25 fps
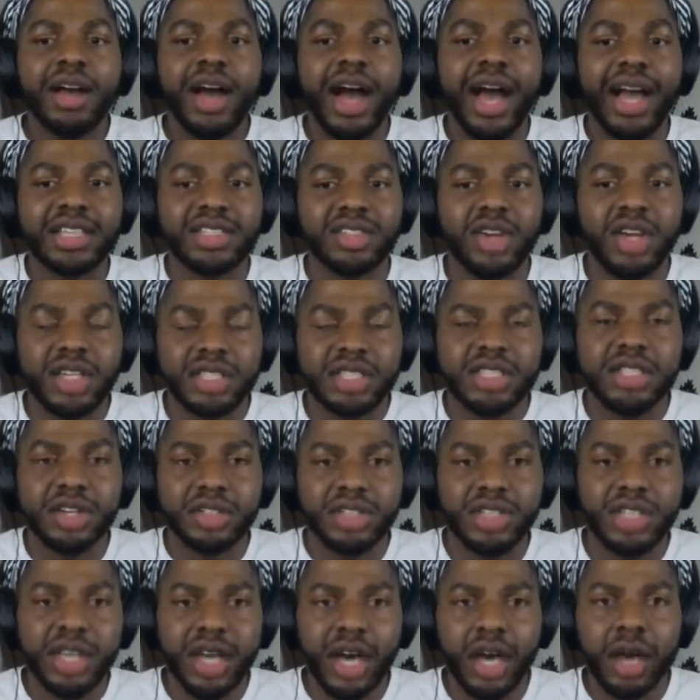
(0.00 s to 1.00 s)
I started
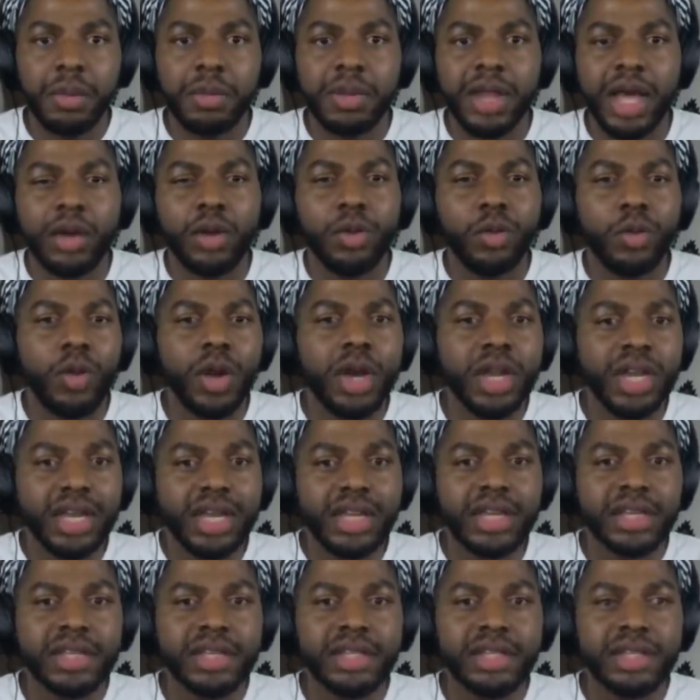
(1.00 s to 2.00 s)
searching up, like, what
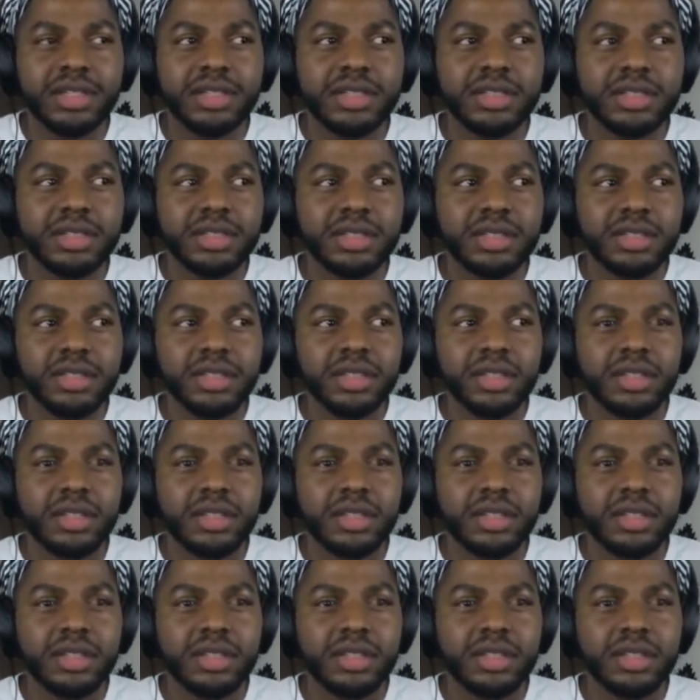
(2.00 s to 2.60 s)
is